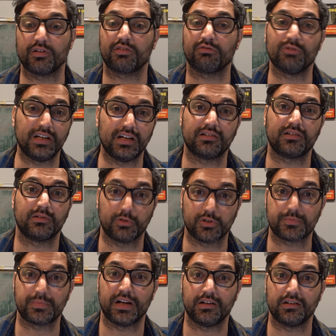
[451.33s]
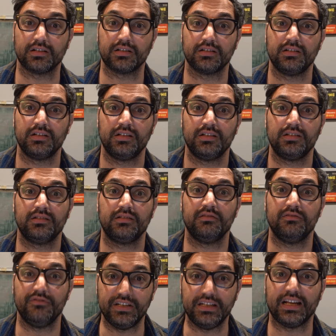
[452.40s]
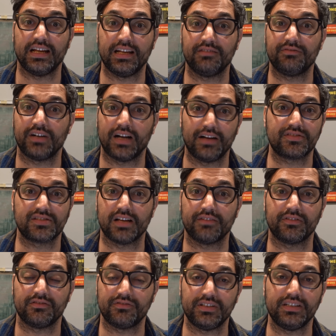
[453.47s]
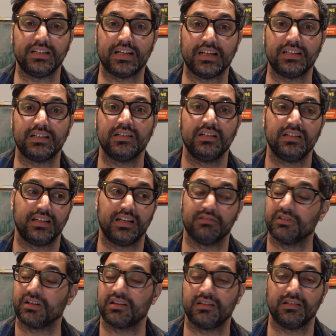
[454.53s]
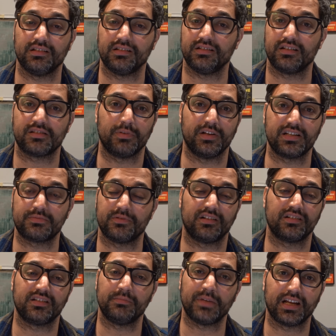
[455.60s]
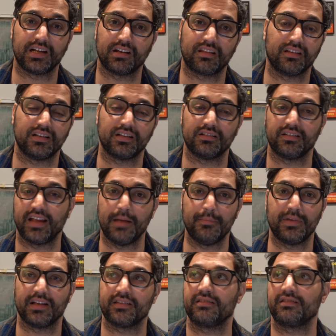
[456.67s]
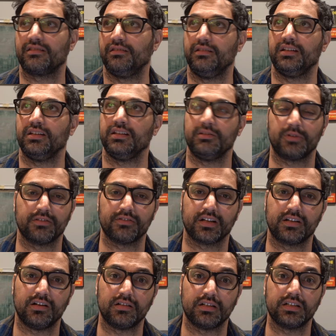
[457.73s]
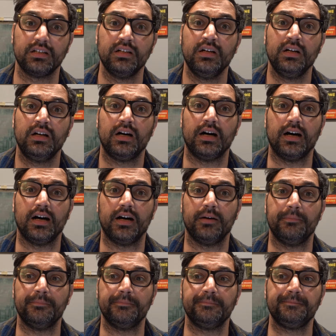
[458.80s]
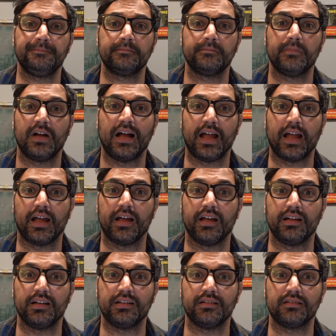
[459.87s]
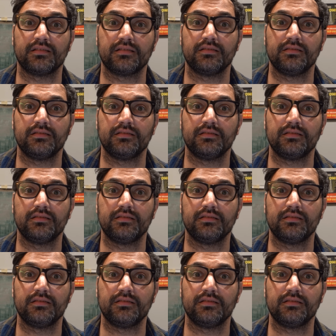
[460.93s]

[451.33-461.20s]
300 horsepower, V8, 5.7 V8. Get rid of the displacement on demand thing, the MSD, whatever they call it, and